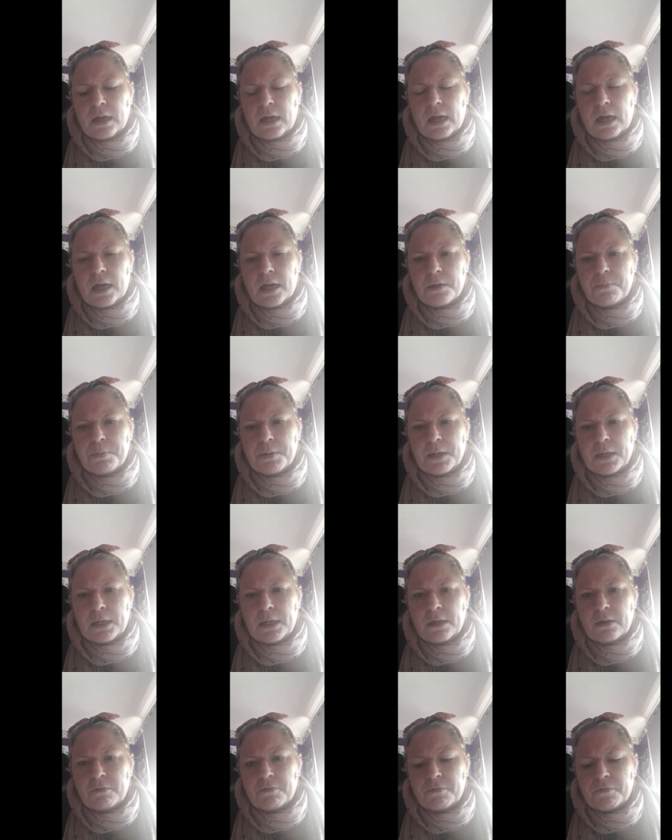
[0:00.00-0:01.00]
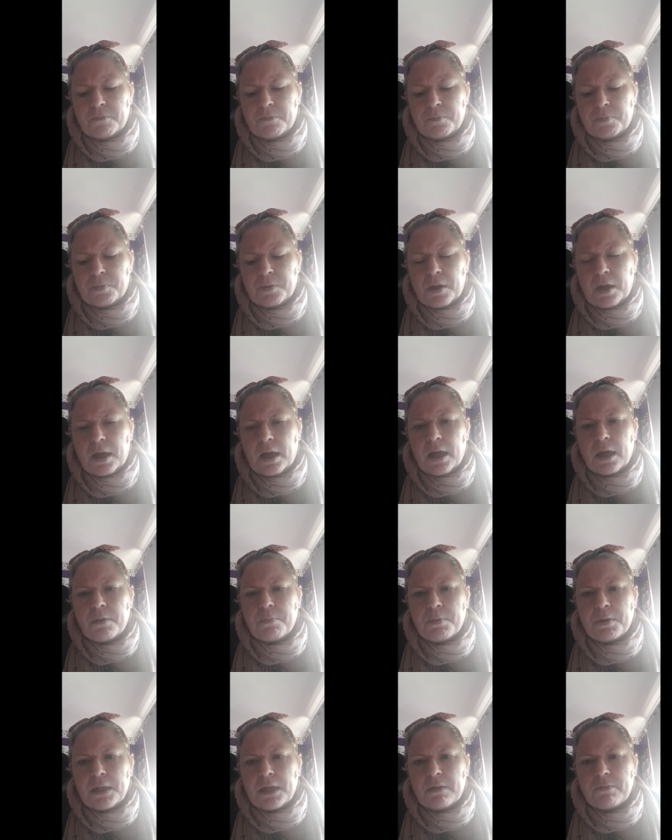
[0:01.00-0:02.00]
I believe, I
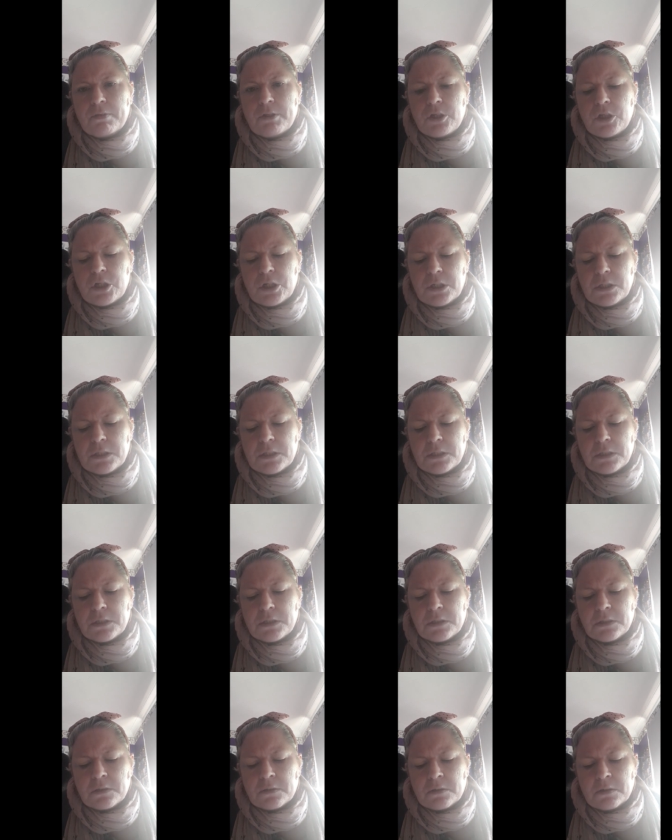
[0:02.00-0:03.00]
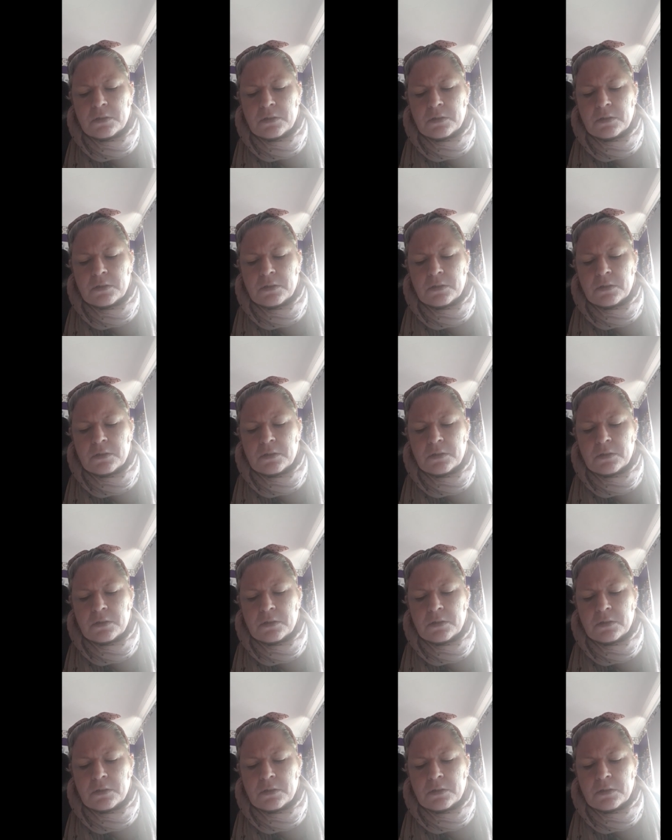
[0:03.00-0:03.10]
believe in Jesus.